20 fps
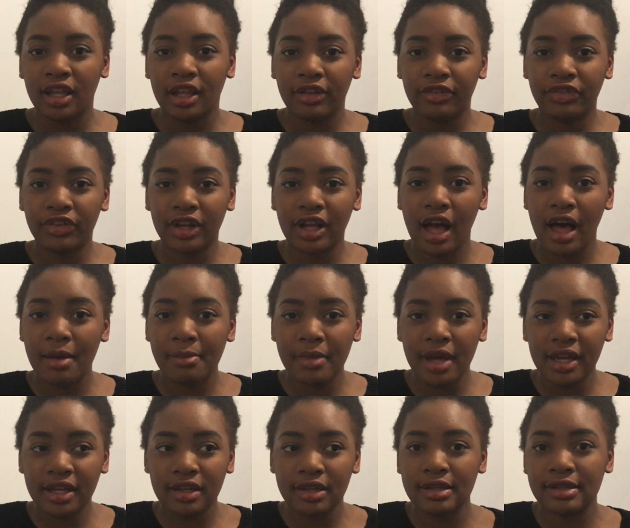If you can't
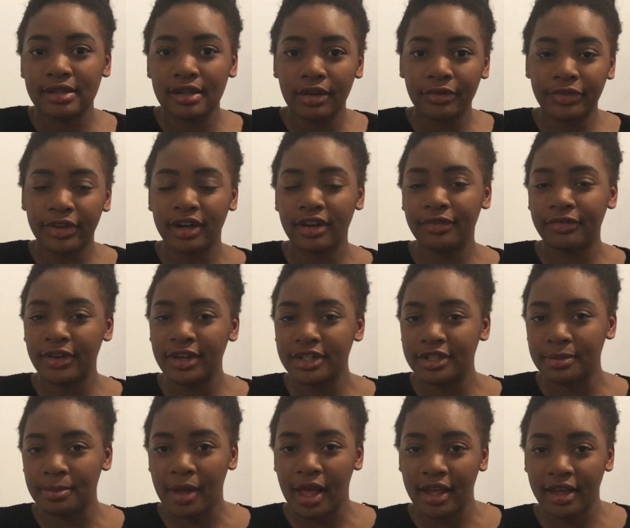mark it yourself, get a friend
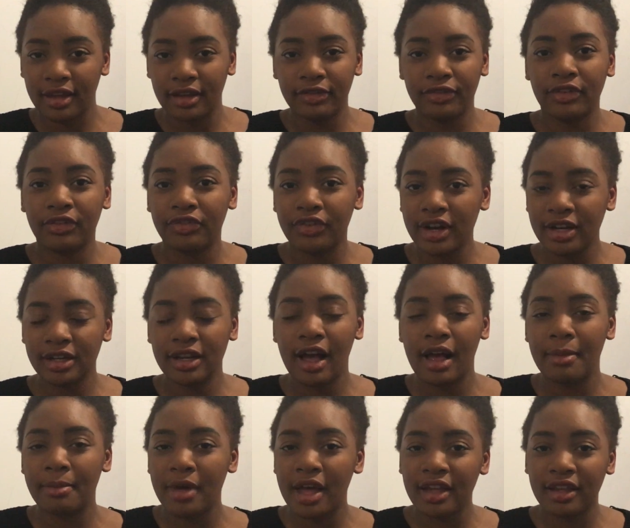to mark it. If your friend
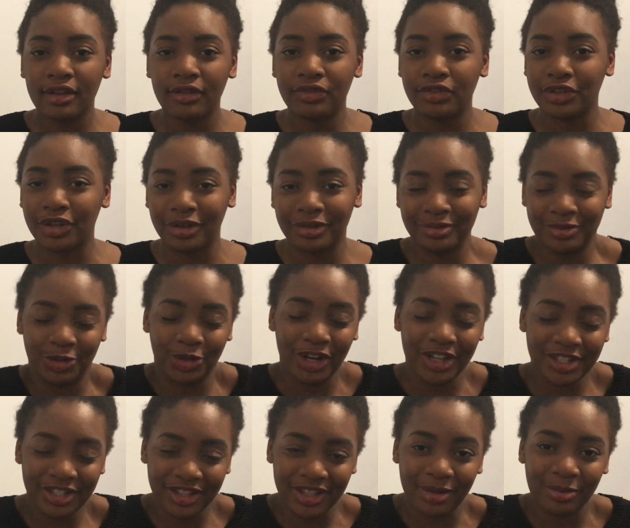can't mark it, if you don't
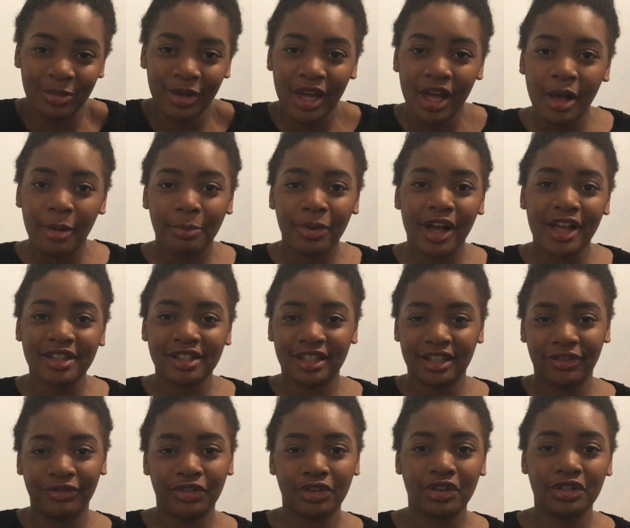trust them,
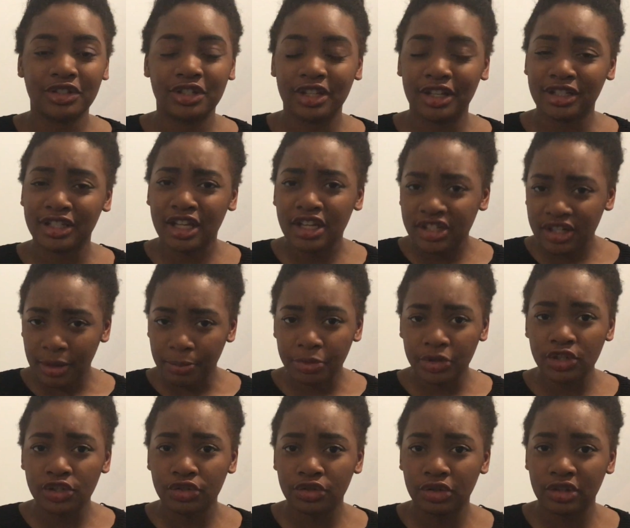give it on to your teacher. I'm
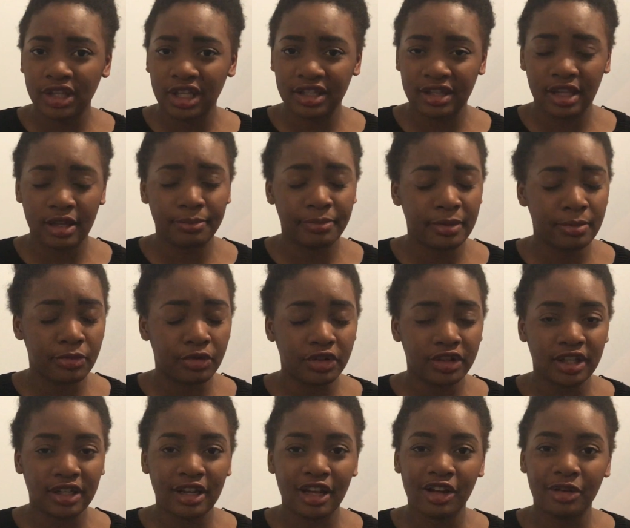pretty sure that they'd be more
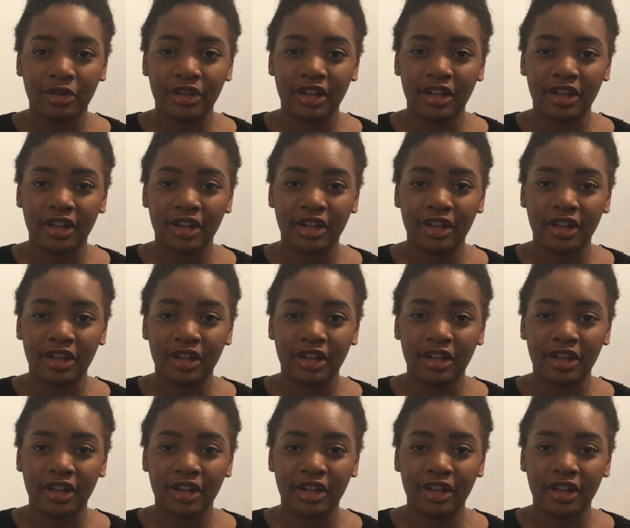than